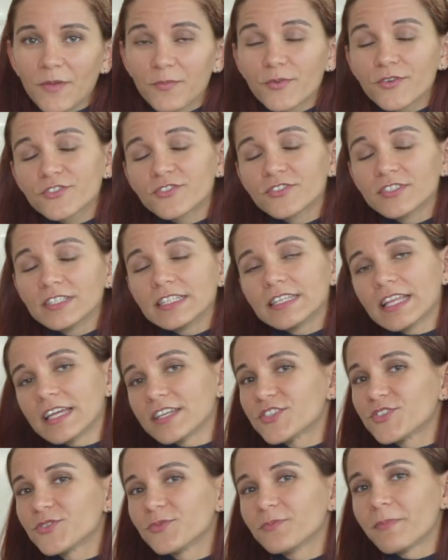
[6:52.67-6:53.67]
I personally
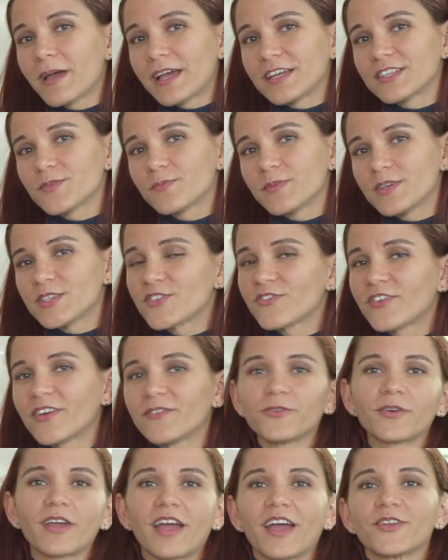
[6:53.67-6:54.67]
like to mash a piece
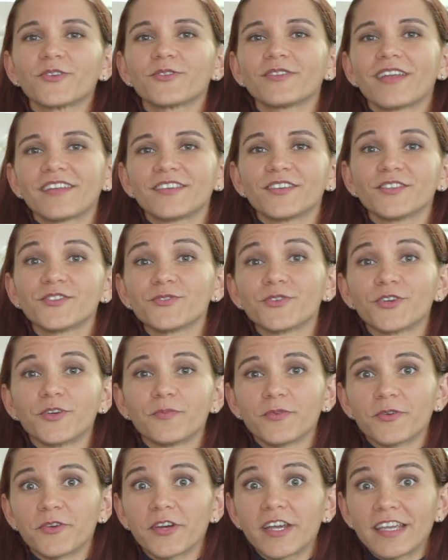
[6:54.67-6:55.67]
of avocado and add it to
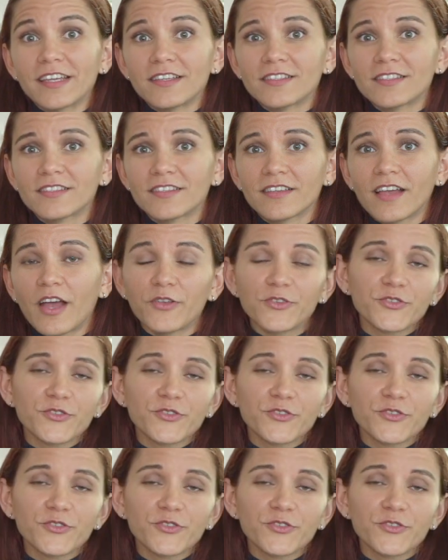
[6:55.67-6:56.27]
her purees.